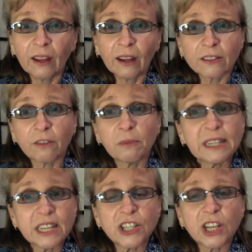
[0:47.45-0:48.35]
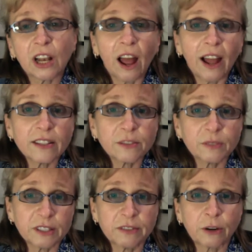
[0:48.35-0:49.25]
So I've been teaching clients
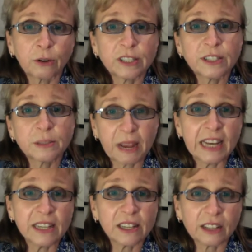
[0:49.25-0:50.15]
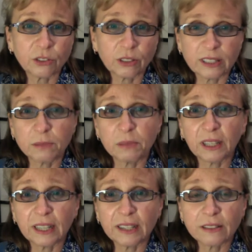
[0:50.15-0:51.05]
with severe autism and intellectual
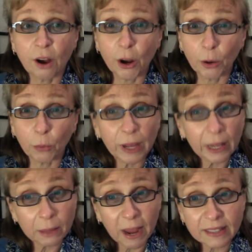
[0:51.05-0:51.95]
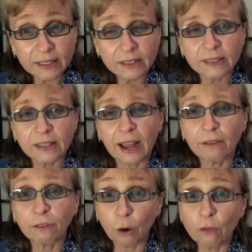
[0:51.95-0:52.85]
disabilities on a weekly basis
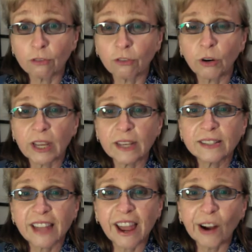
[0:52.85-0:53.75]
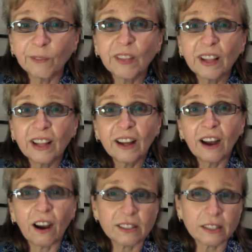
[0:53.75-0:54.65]
for over 4 years now.
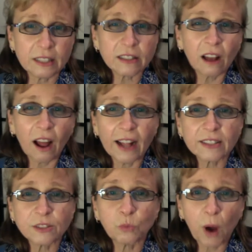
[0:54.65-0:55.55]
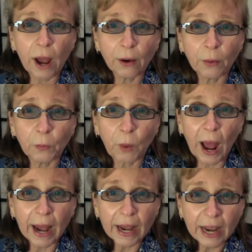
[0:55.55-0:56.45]
I see these clients
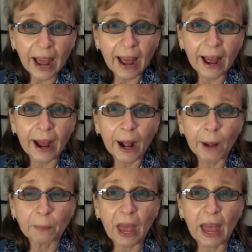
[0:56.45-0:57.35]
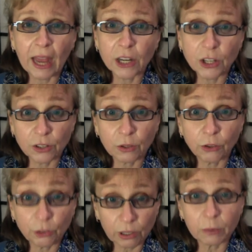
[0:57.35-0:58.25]
one-on-one and
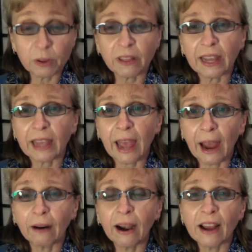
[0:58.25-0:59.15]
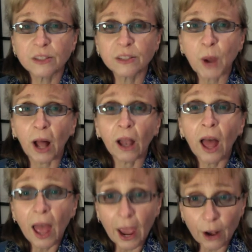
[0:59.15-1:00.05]
usually with their carer as well,
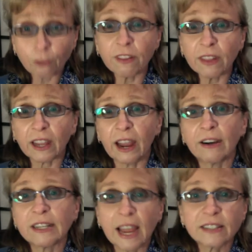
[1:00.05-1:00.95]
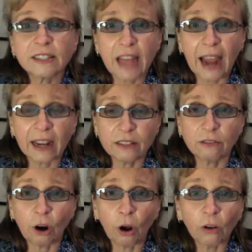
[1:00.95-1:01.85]
and often the carer takes an
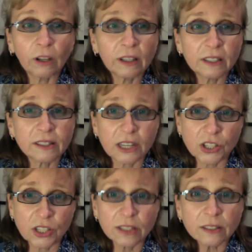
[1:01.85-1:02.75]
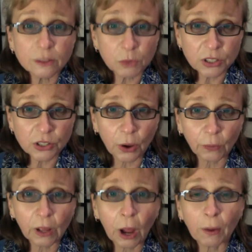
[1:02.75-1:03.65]
active role in the sessions, which
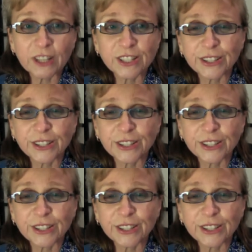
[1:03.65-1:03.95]
I'll go into